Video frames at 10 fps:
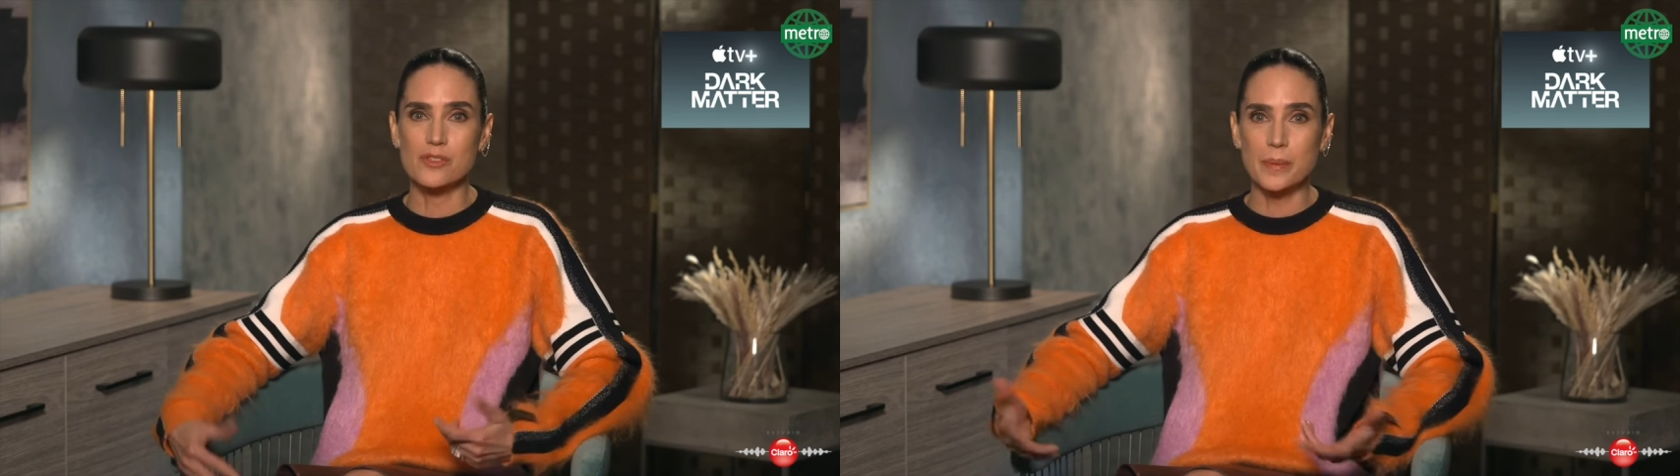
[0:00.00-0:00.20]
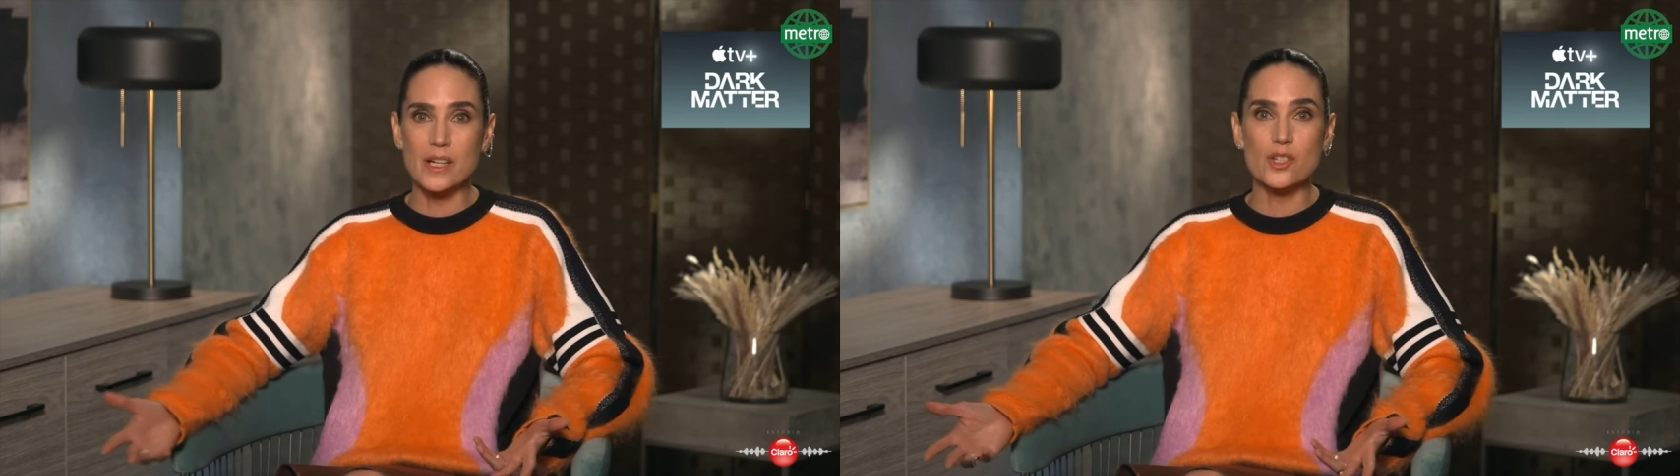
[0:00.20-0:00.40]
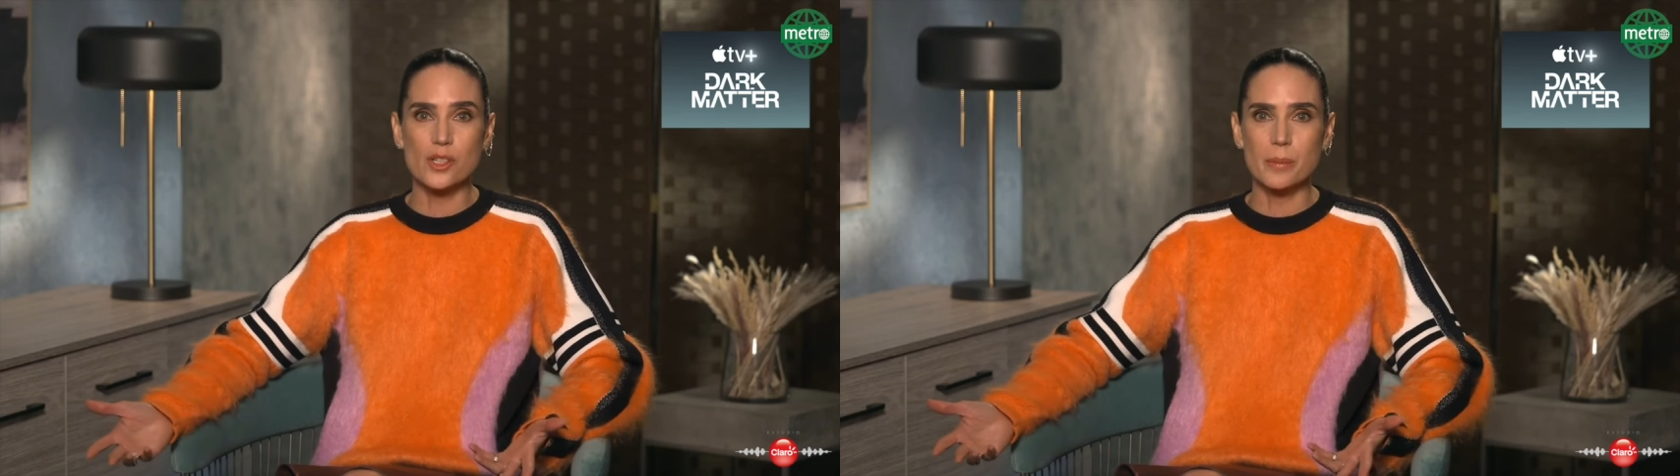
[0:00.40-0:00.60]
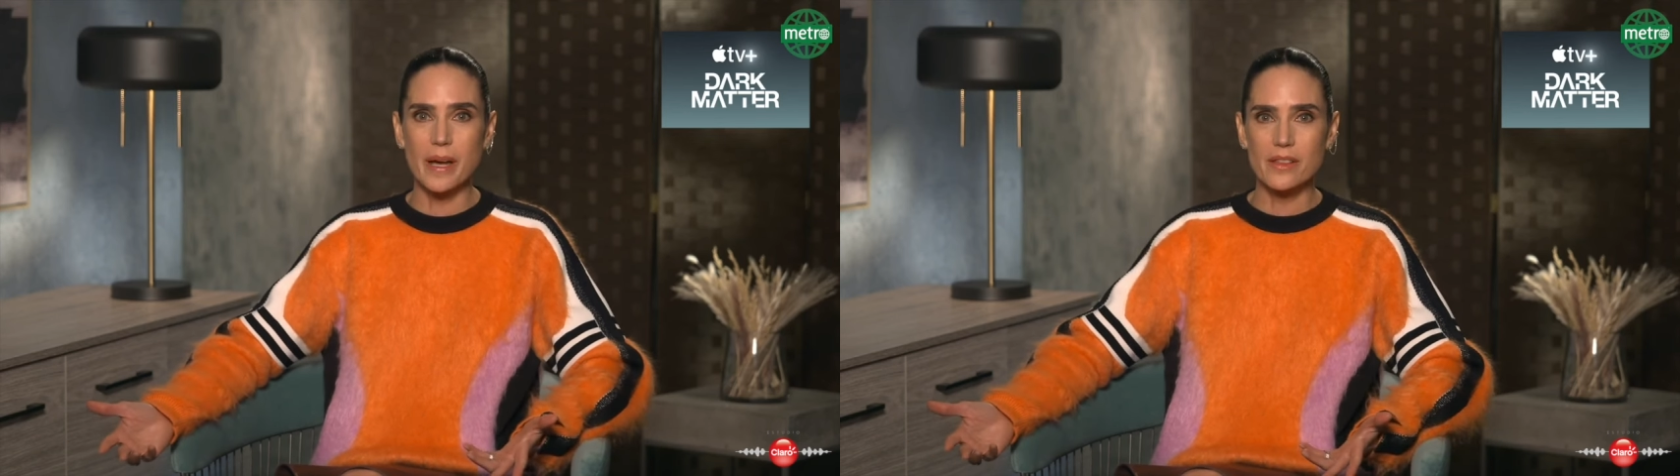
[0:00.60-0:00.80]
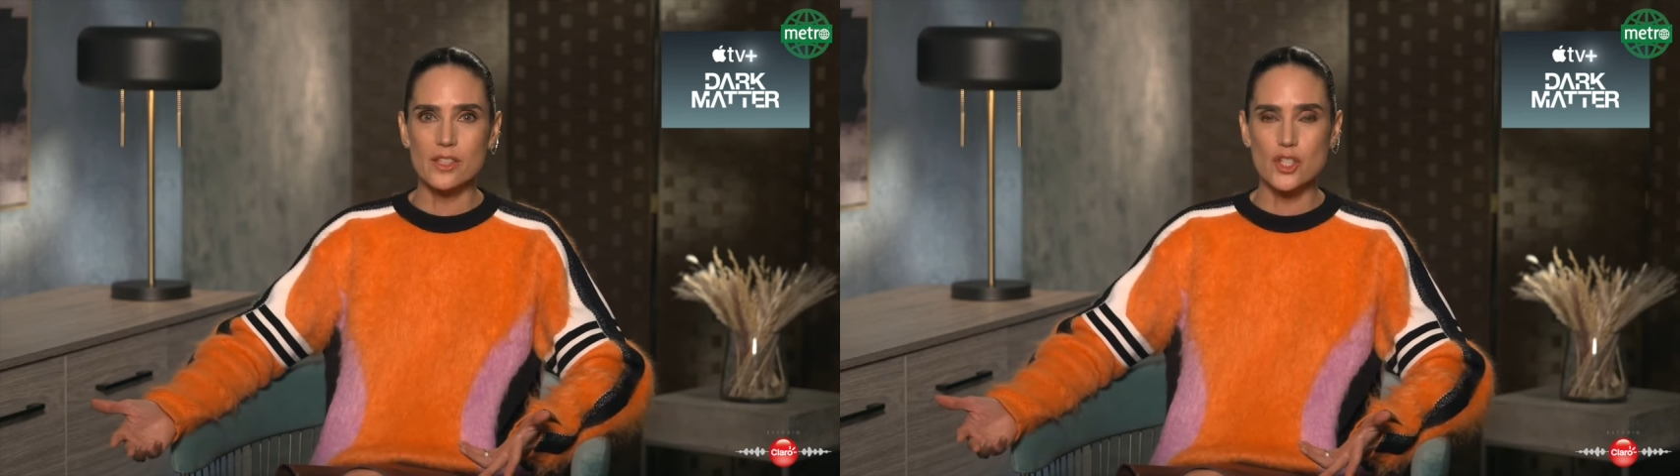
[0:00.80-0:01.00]
special
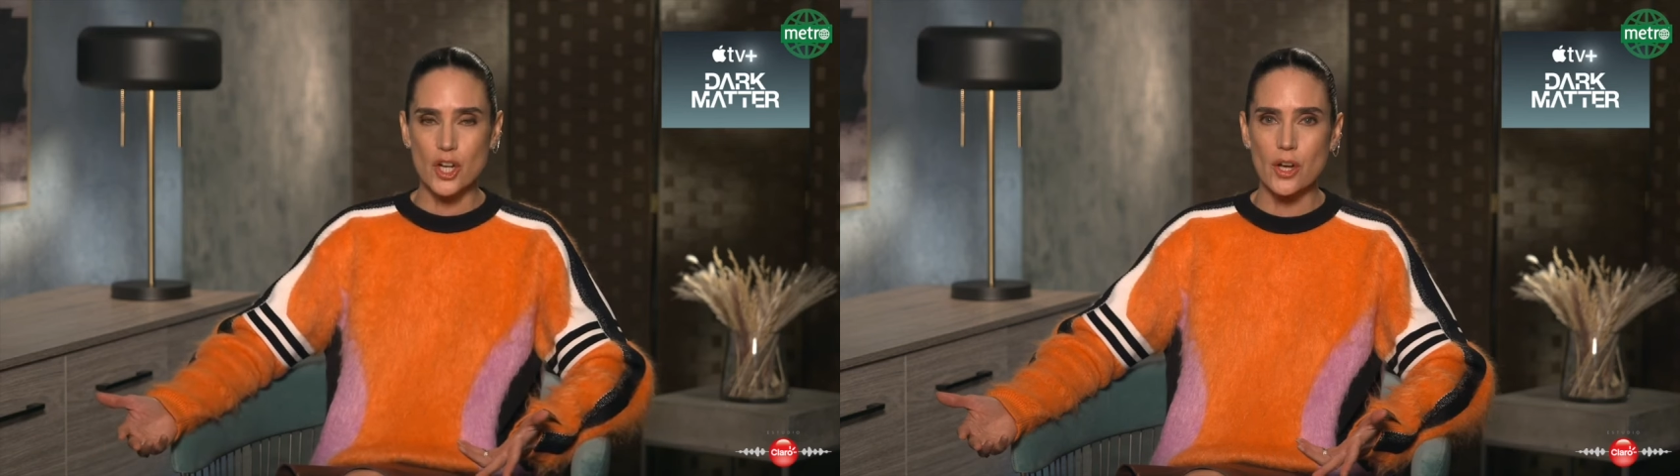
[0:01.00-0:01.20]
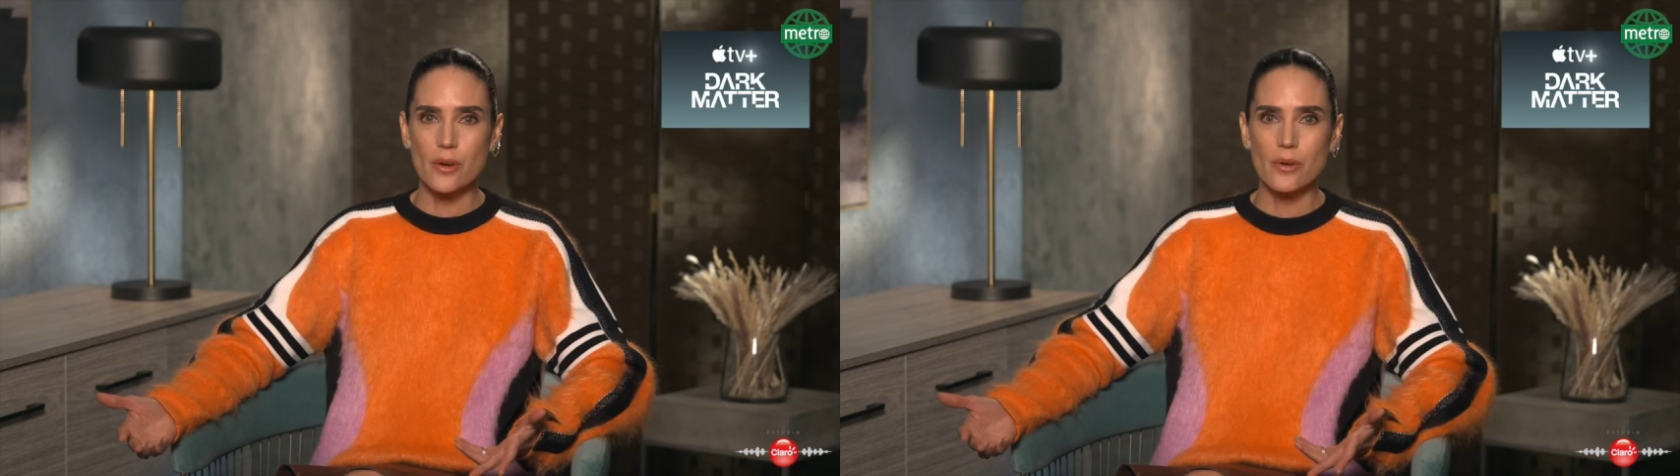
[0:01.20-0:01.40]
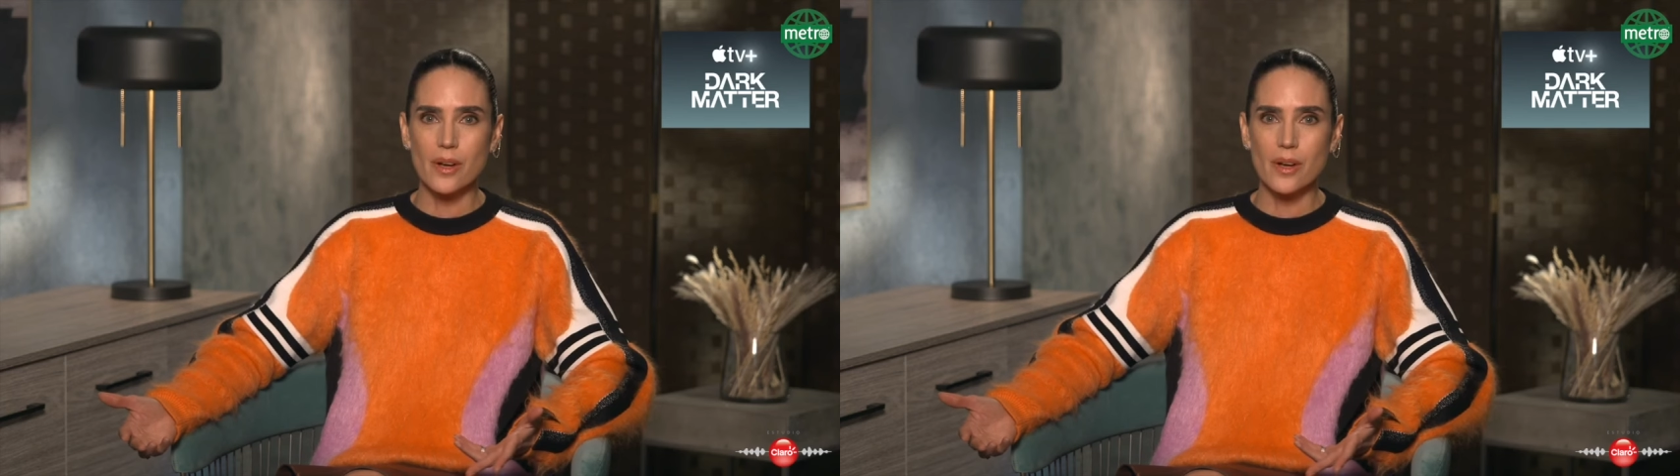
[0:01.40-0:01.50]
about the show,